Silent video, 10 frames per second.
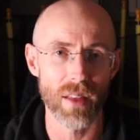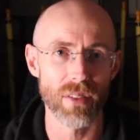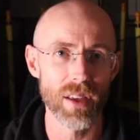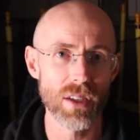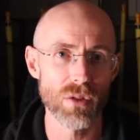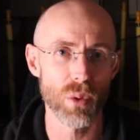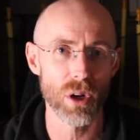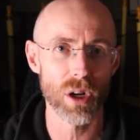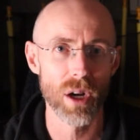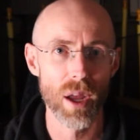And these
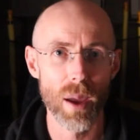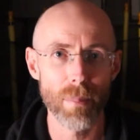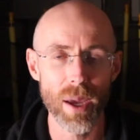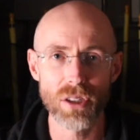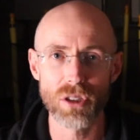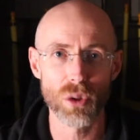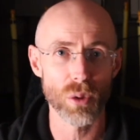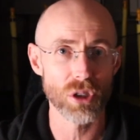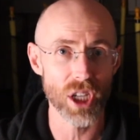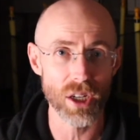were patients who
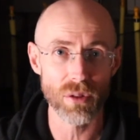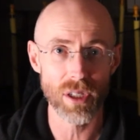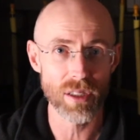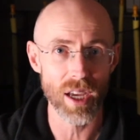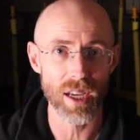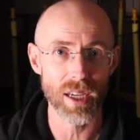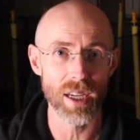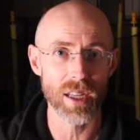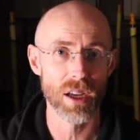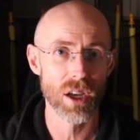were generally
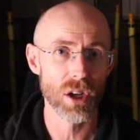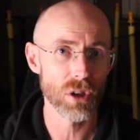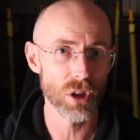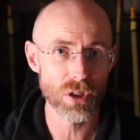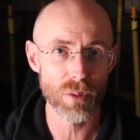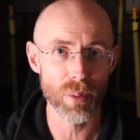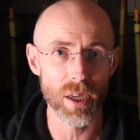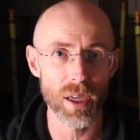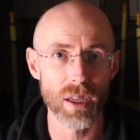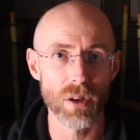taking
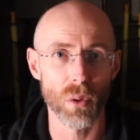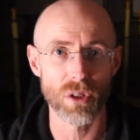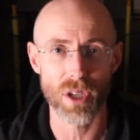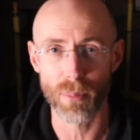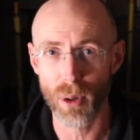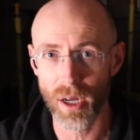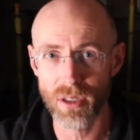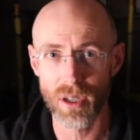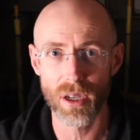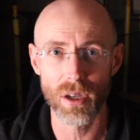clozapine or
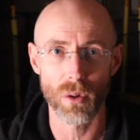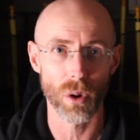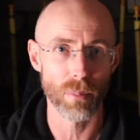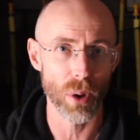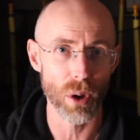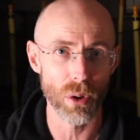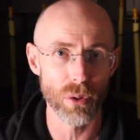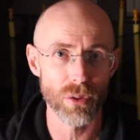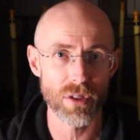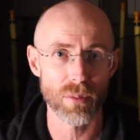Zyprexa or
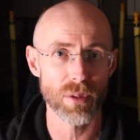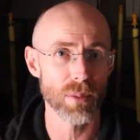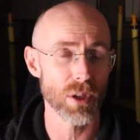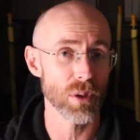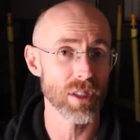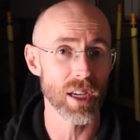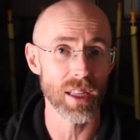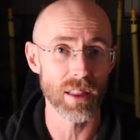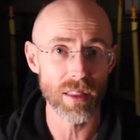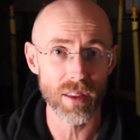both. Sometimes they were
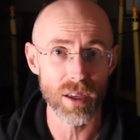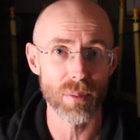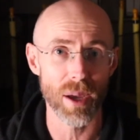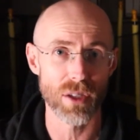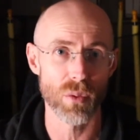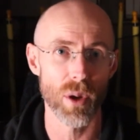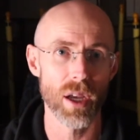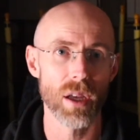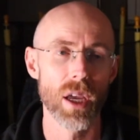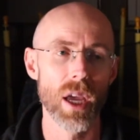taking lithium as
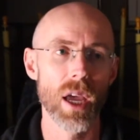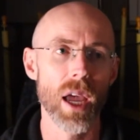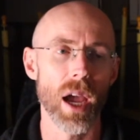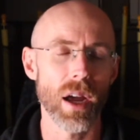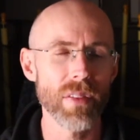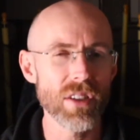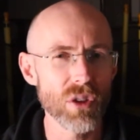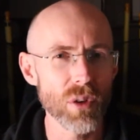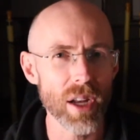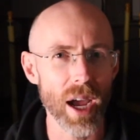well. And on this
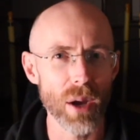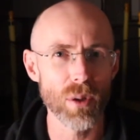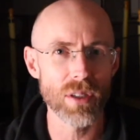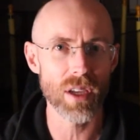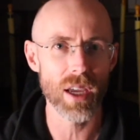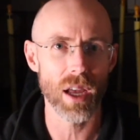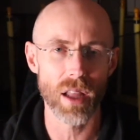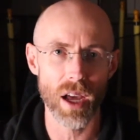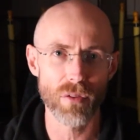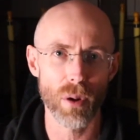unit, I would say a
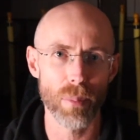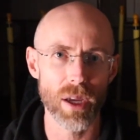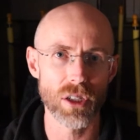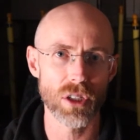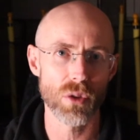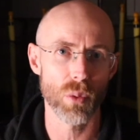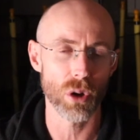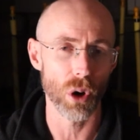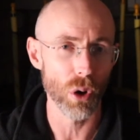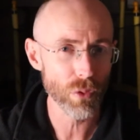lot of our patients
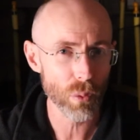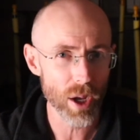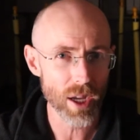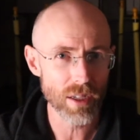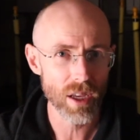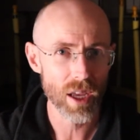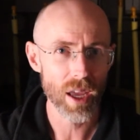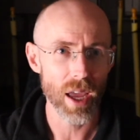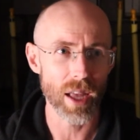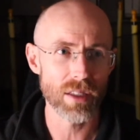were overweight
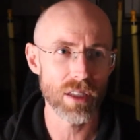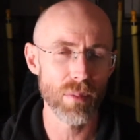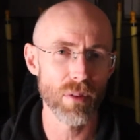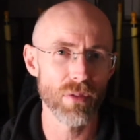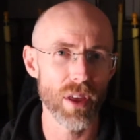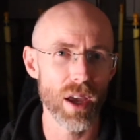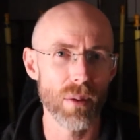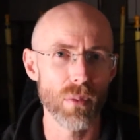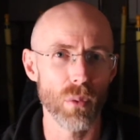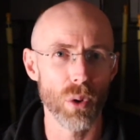and some of
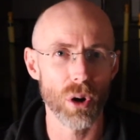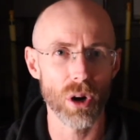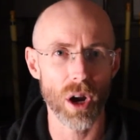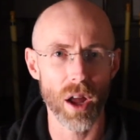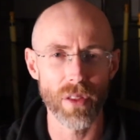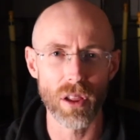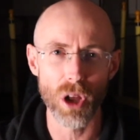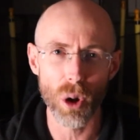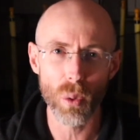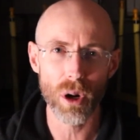them were on the
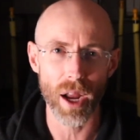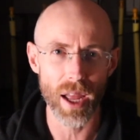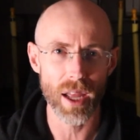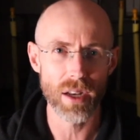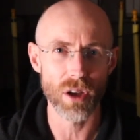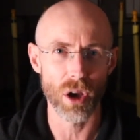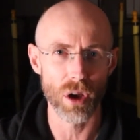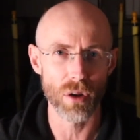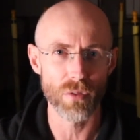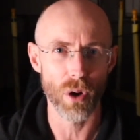lower end
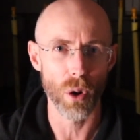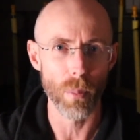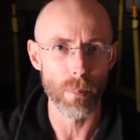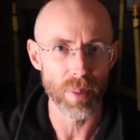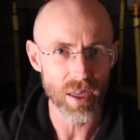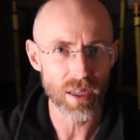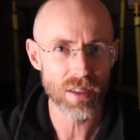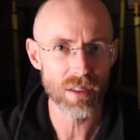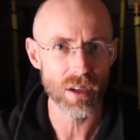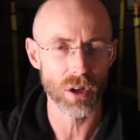of
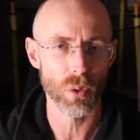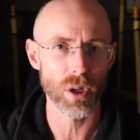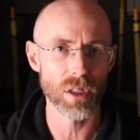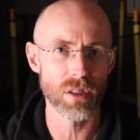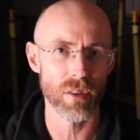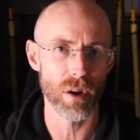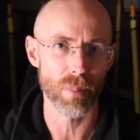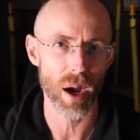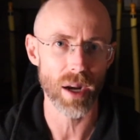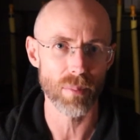obese according to their
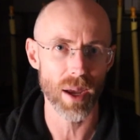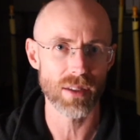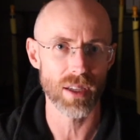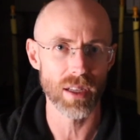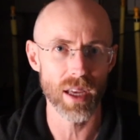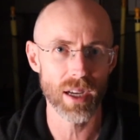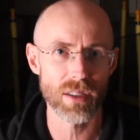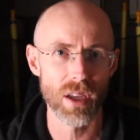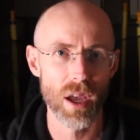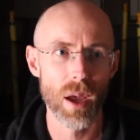body mass
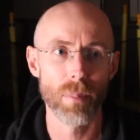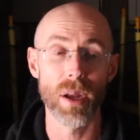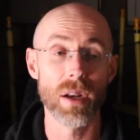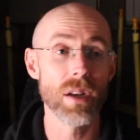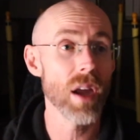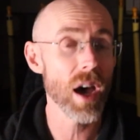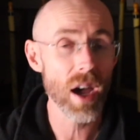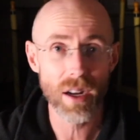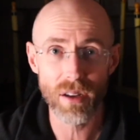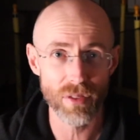index, but
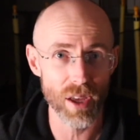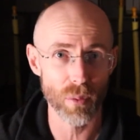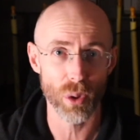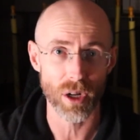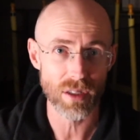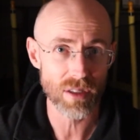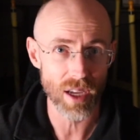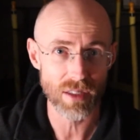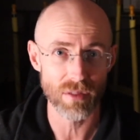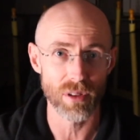none of them were
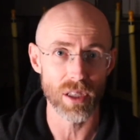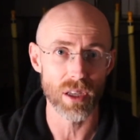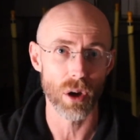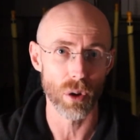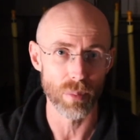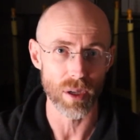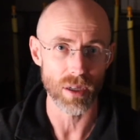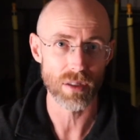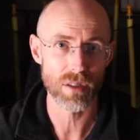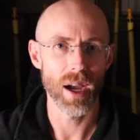excessively
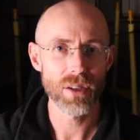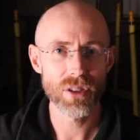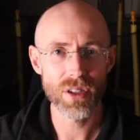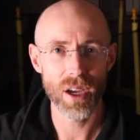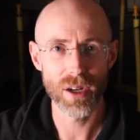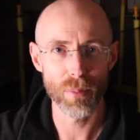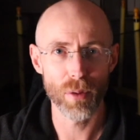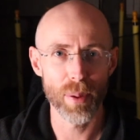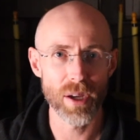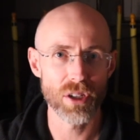obese. I also saw a number
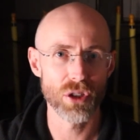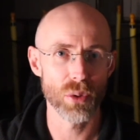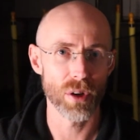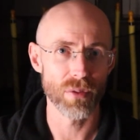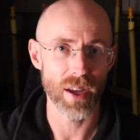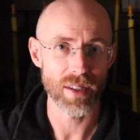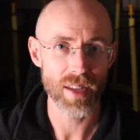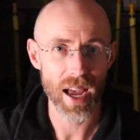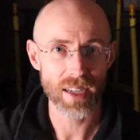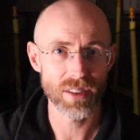of patients who were in
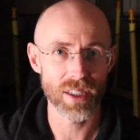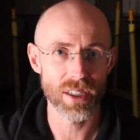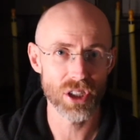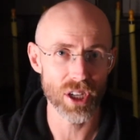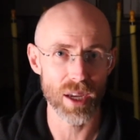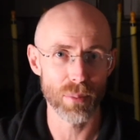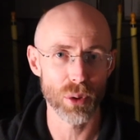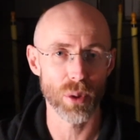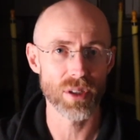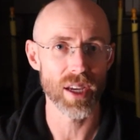fantastic shape
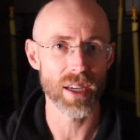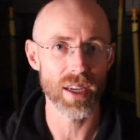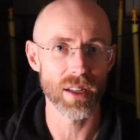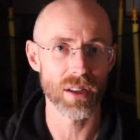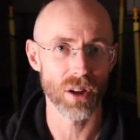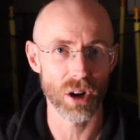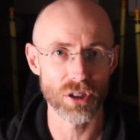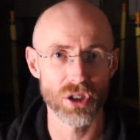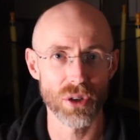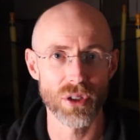who were taking
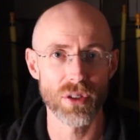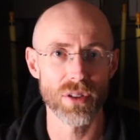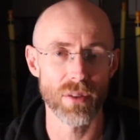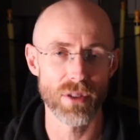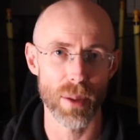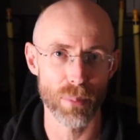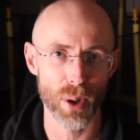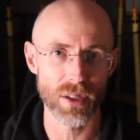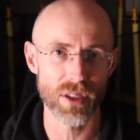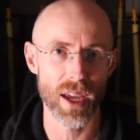large doses of
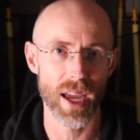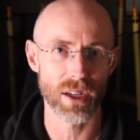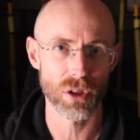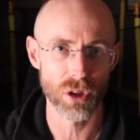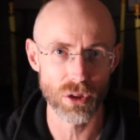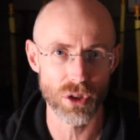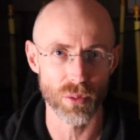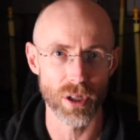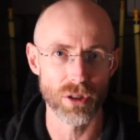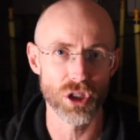Zyprexa and Clozaril.